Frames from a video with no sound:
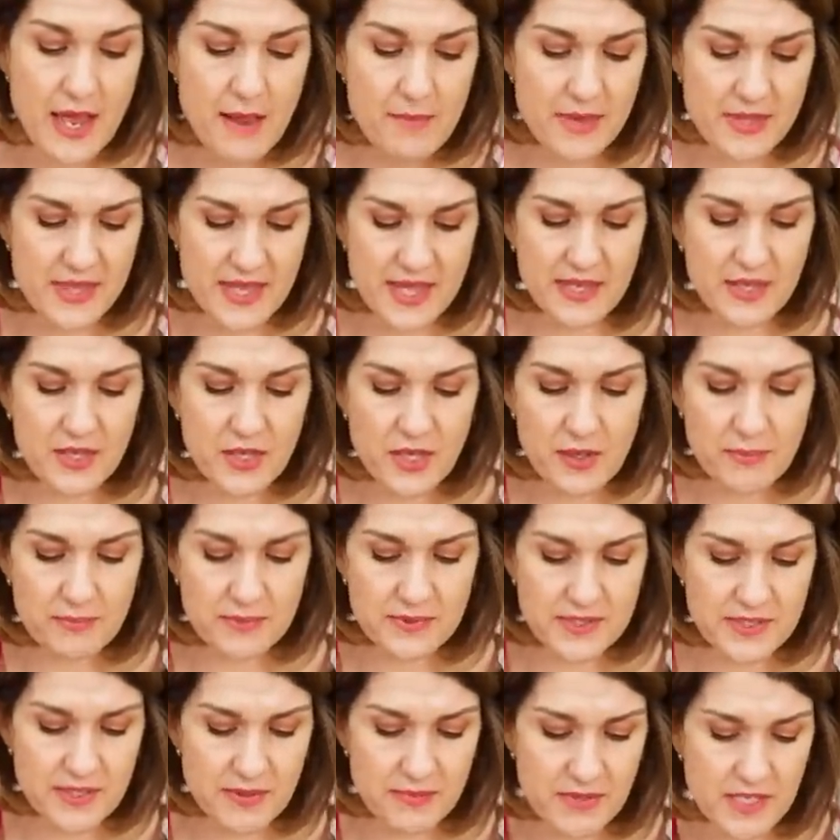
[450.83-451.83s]
But then come
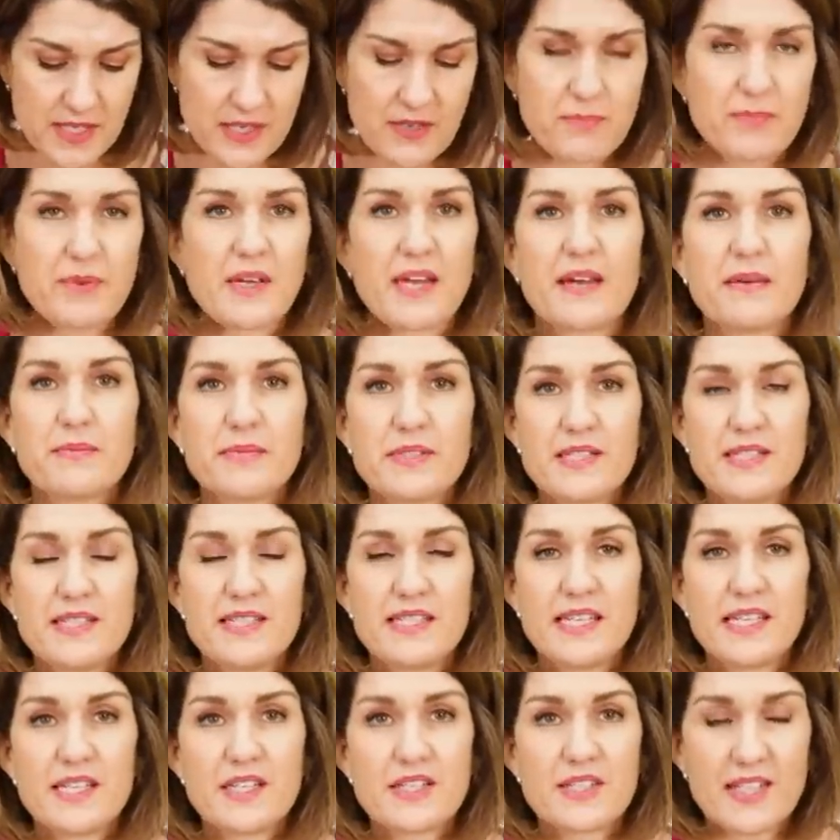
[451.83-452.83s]
summer, you'd be able to
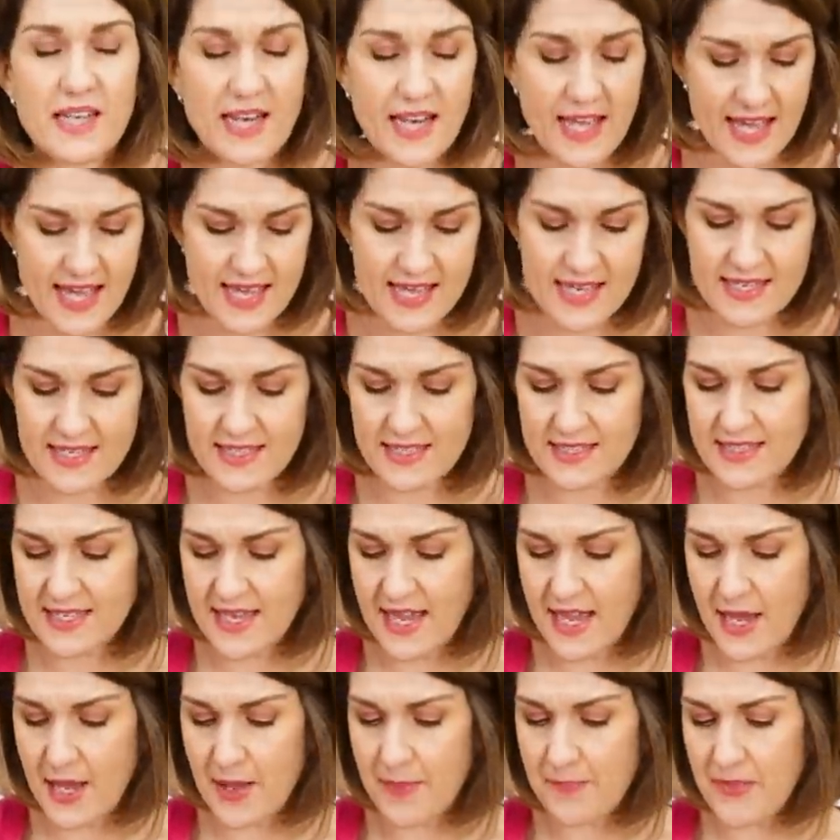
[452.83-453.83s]
ditch the layers
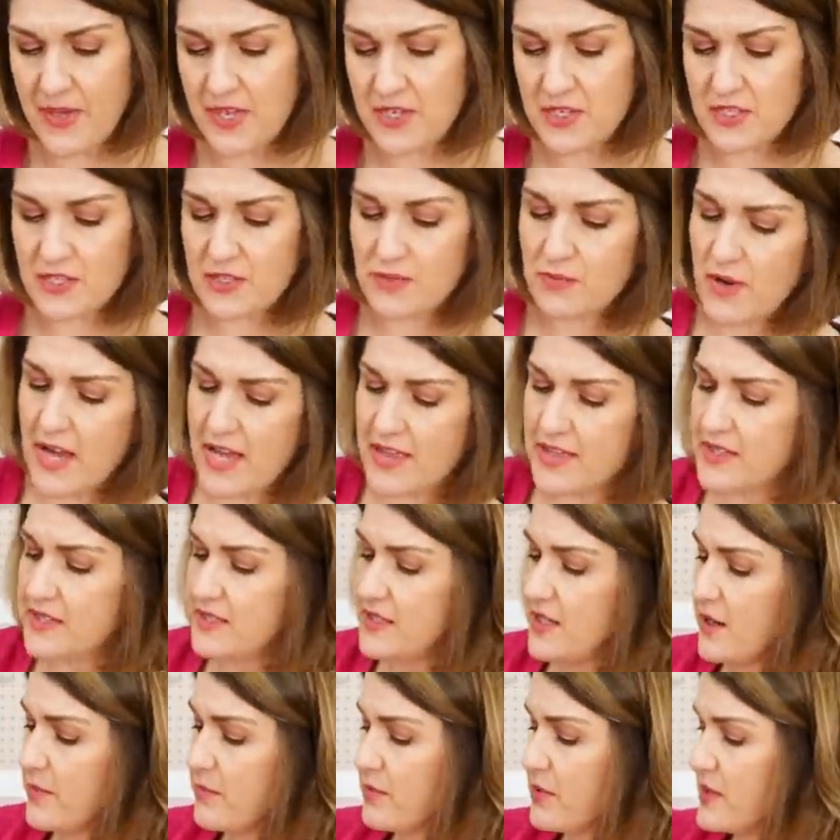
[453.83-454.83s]
and just wear the
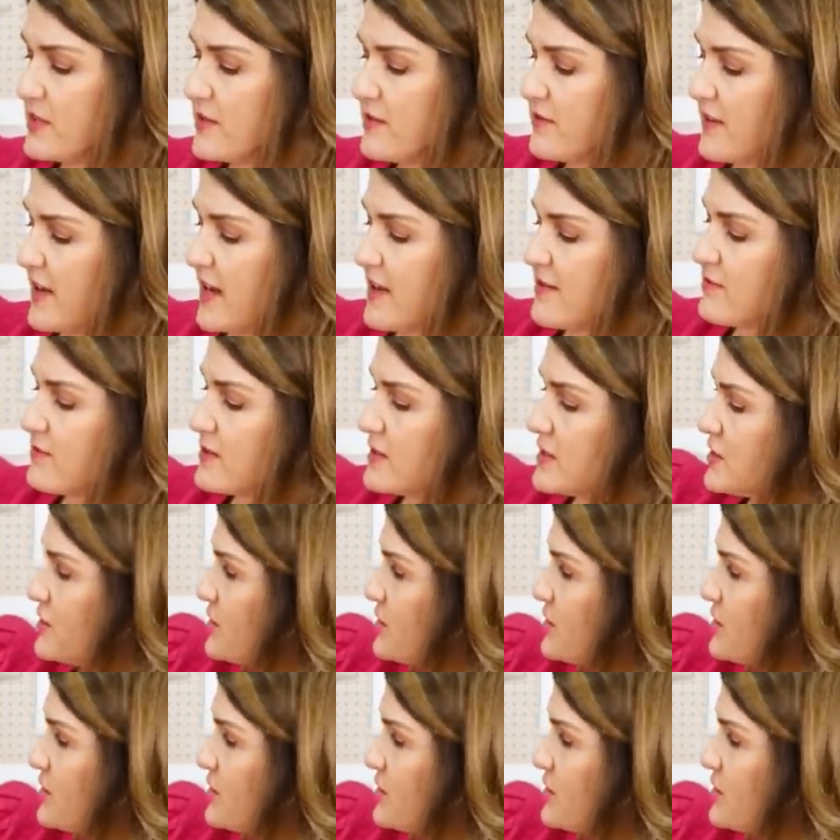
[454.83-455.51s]
top with your favourite